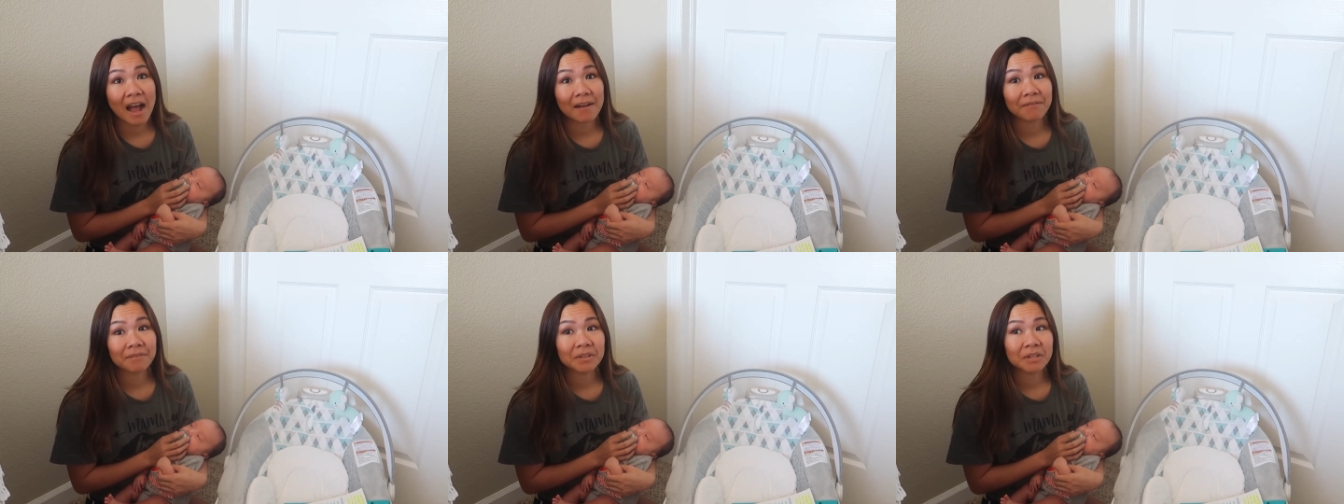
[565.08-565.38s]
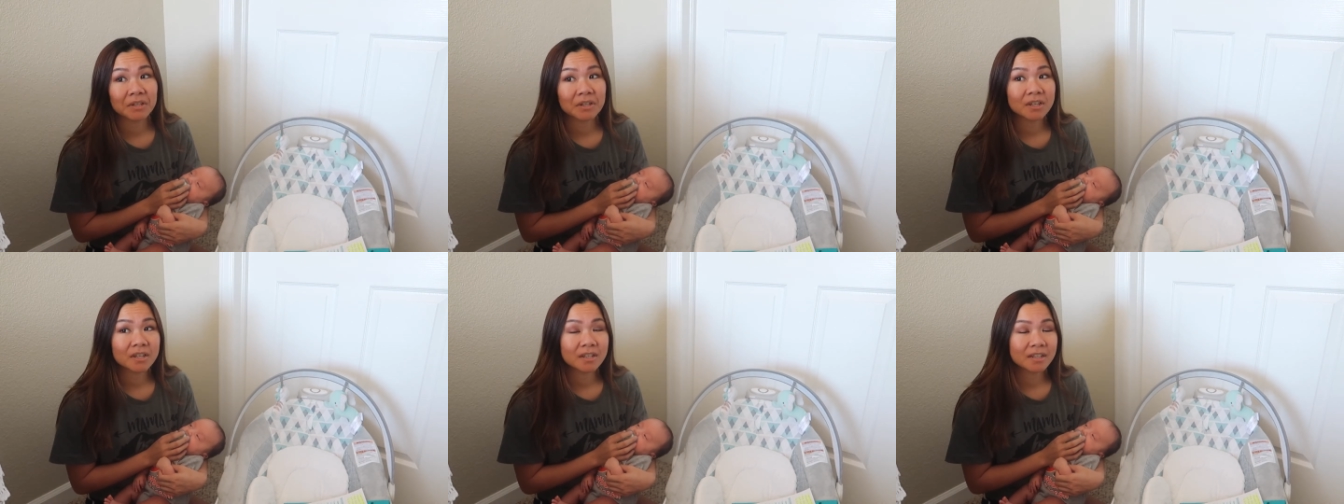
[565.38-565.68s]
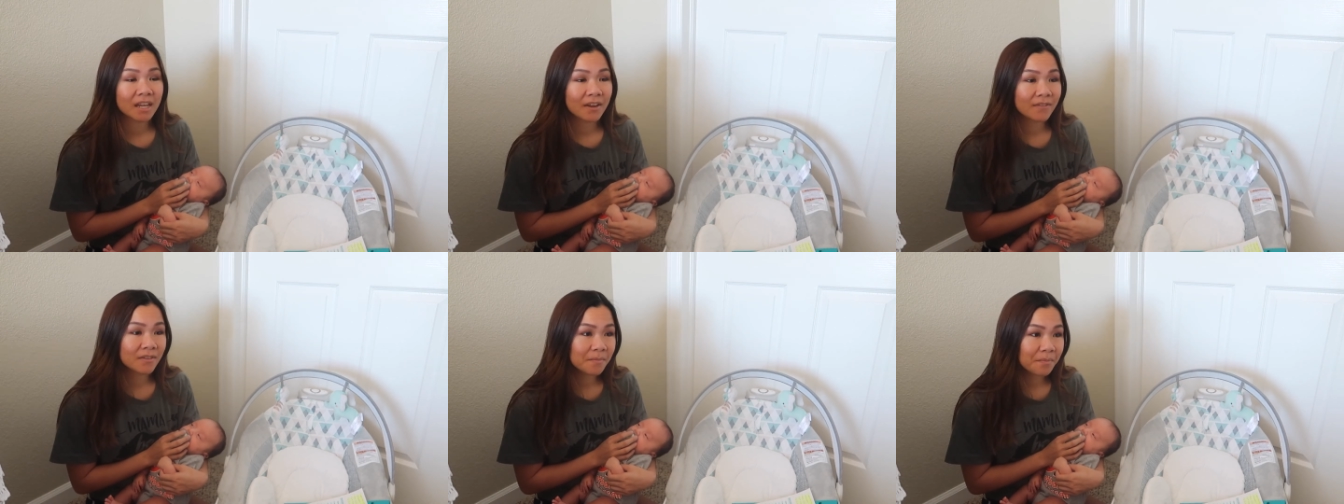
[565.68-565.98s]
after
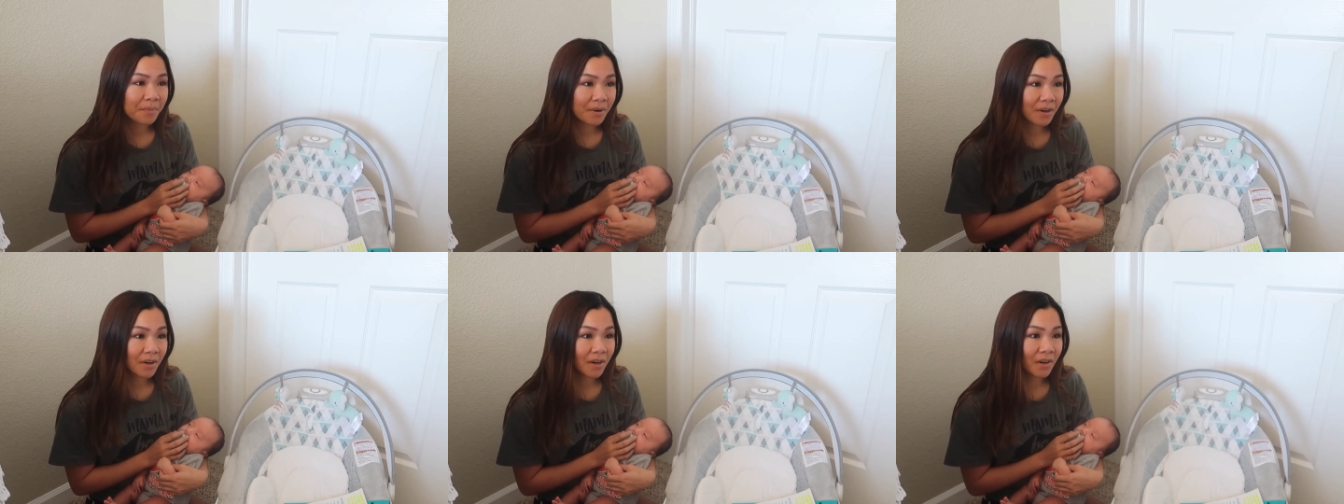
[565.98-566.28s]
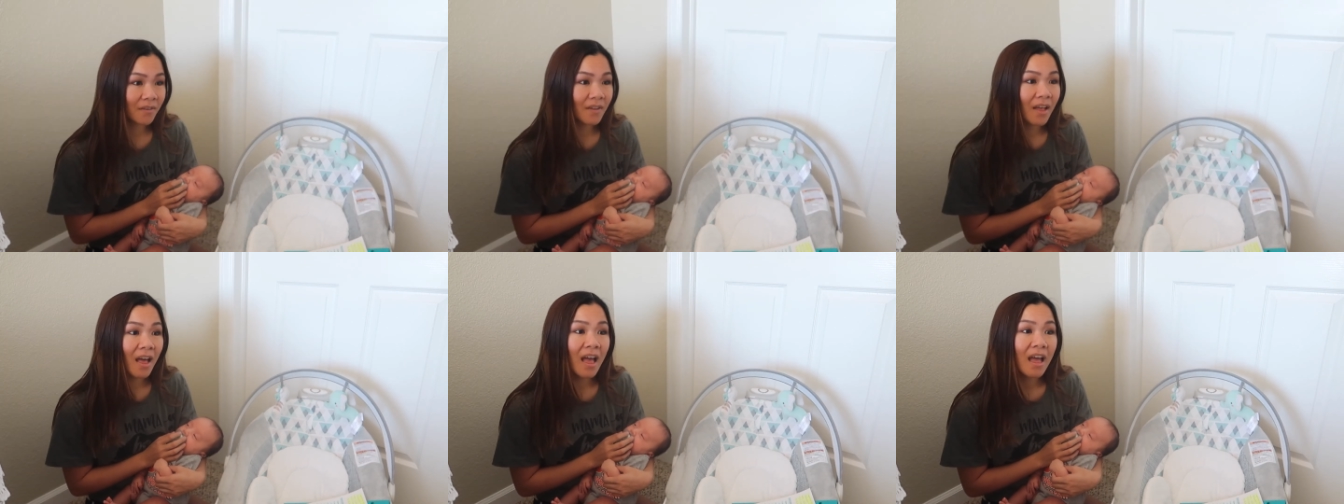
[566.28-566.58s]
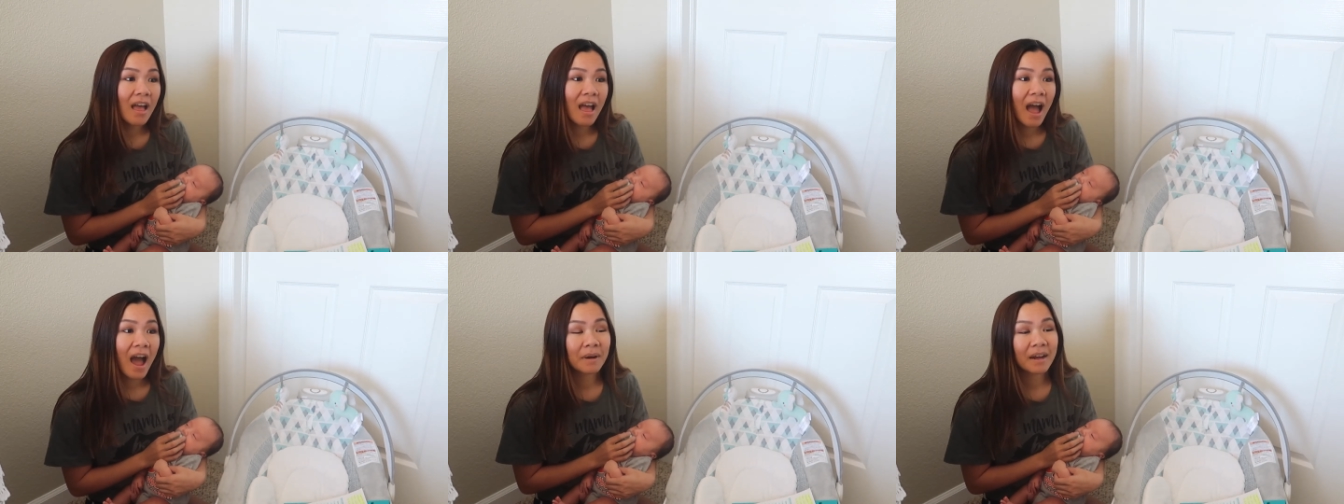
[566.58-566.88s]
giving birth,
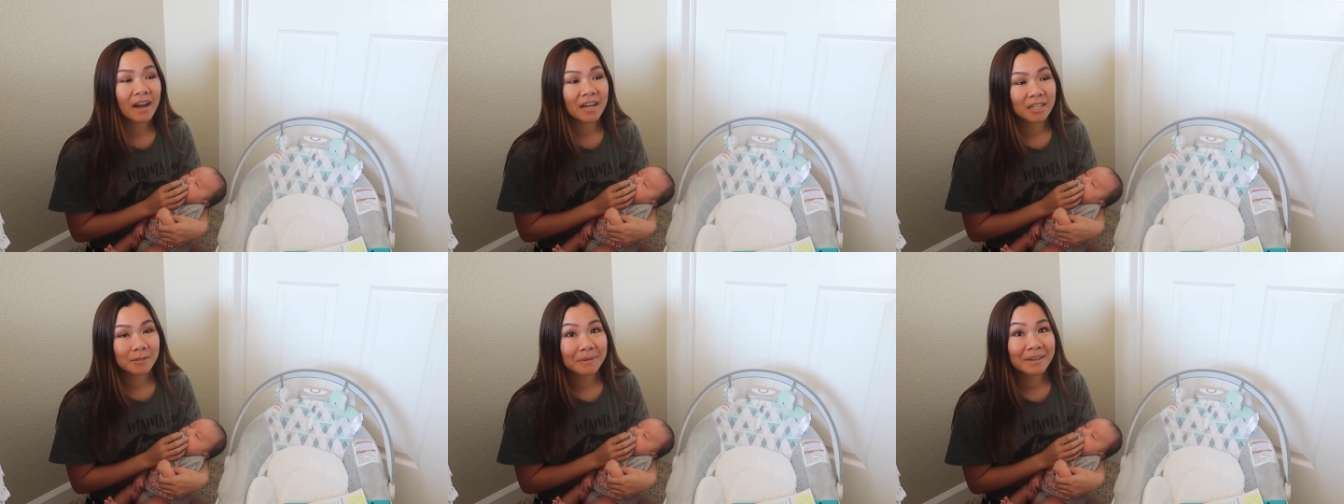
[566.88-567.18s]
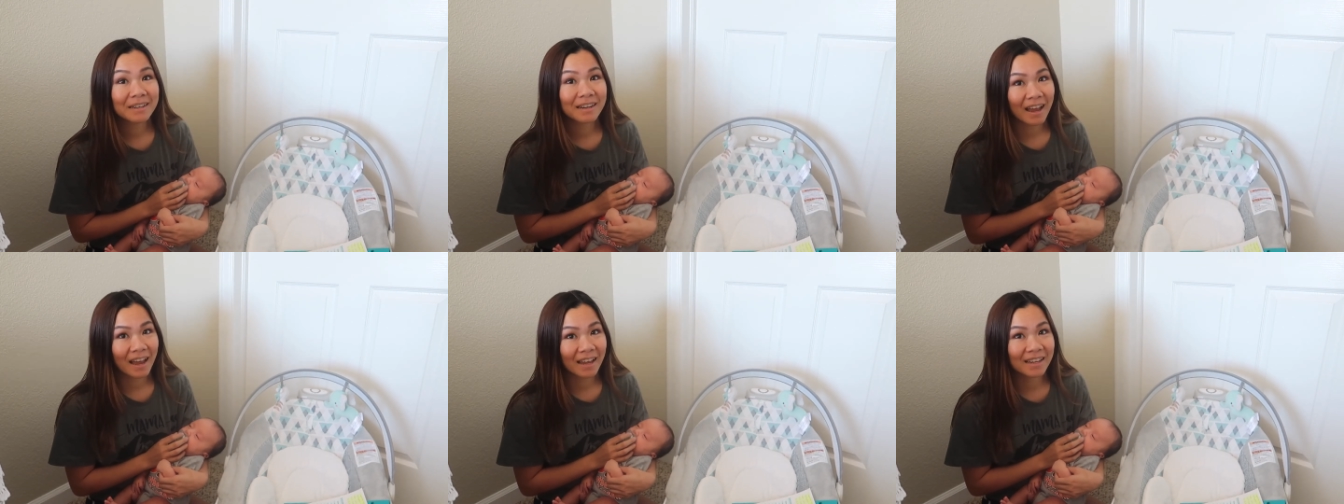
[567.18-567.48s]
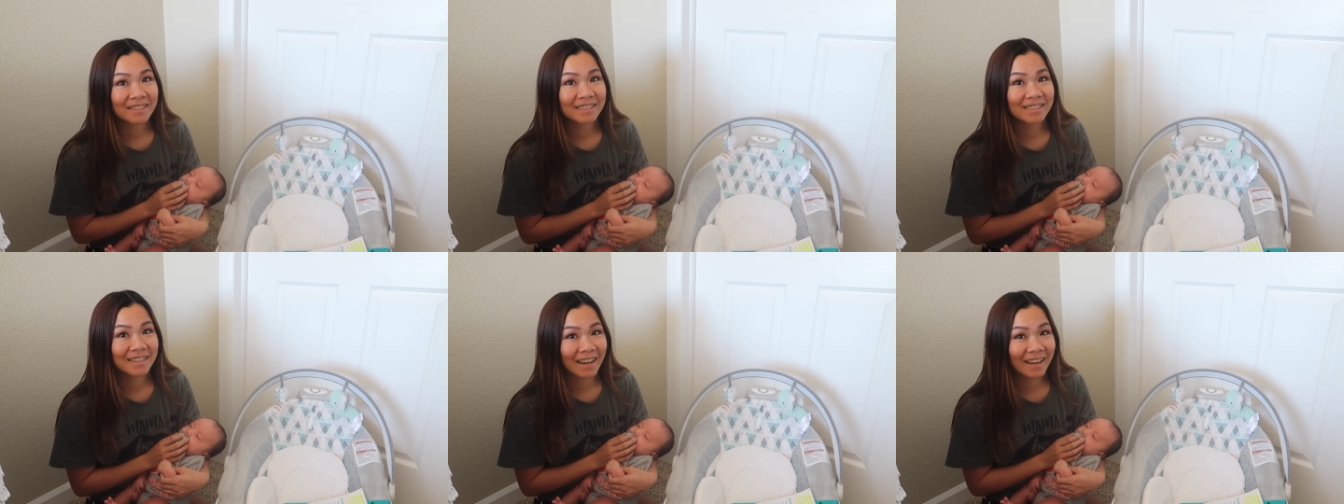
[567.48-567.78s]
my husband and
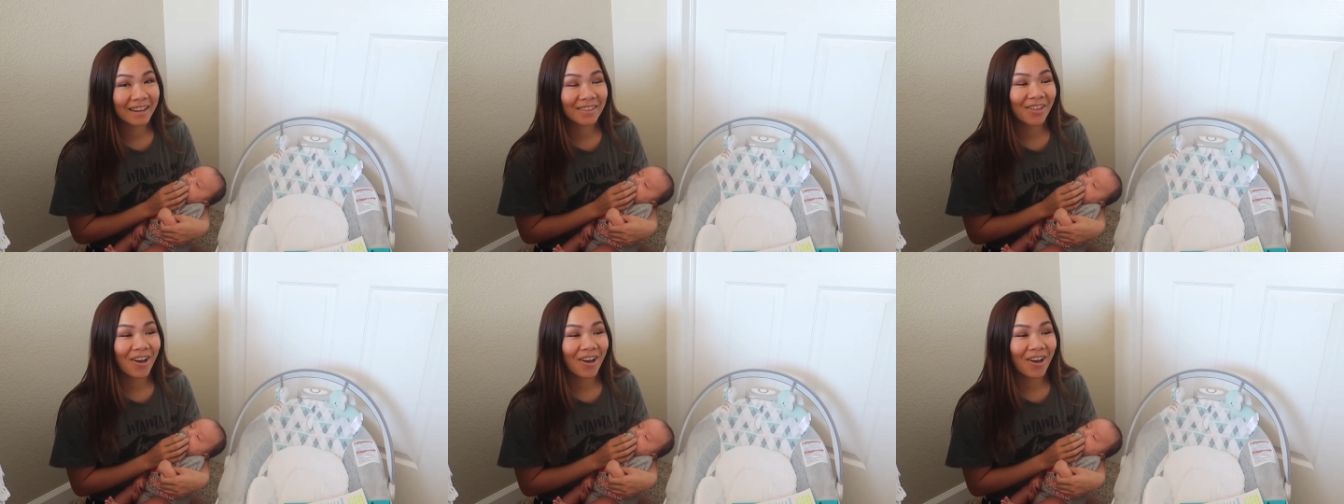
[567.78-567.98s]
I stayed